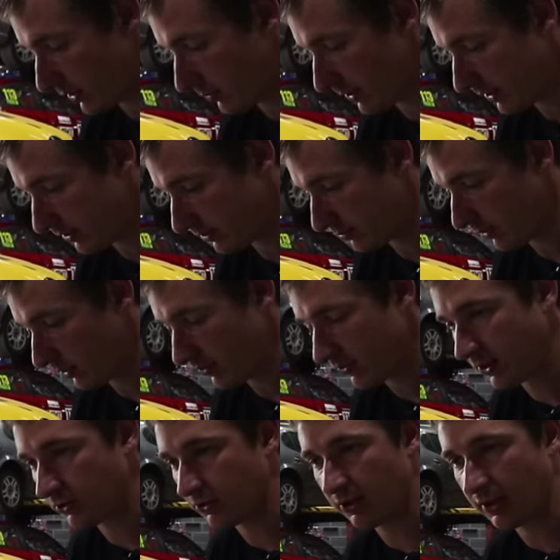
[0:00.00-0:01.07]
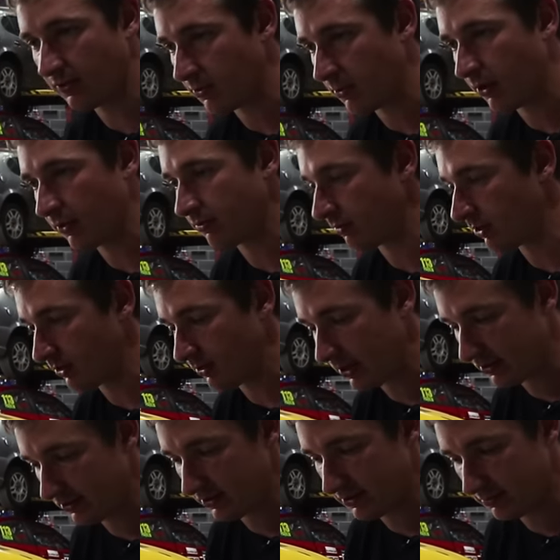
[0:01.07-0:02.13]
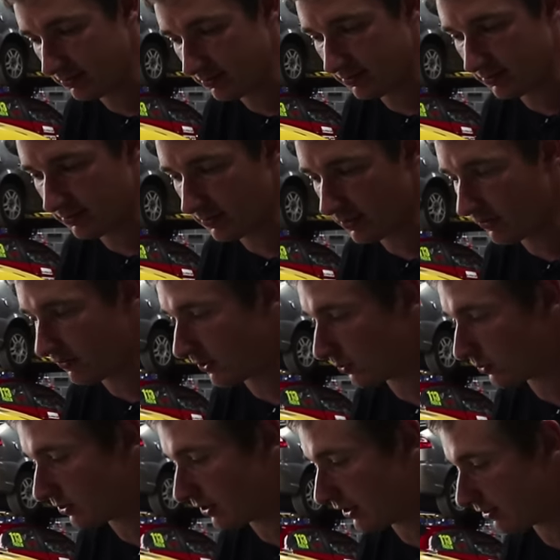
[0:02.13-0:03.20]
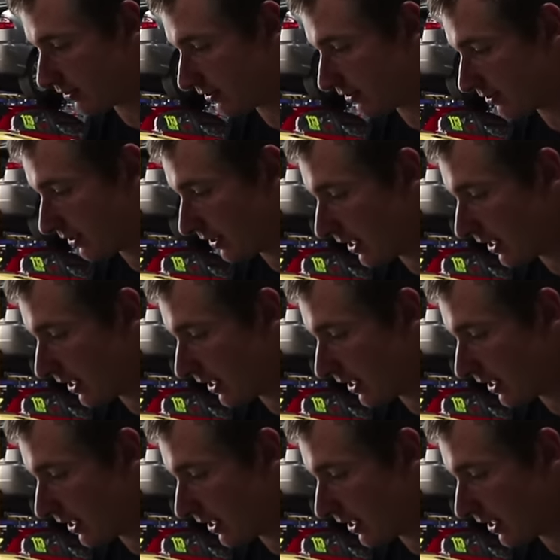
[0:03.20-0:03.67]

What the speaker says: with the wheels, but if you just leave them on, they'll last a few seasons.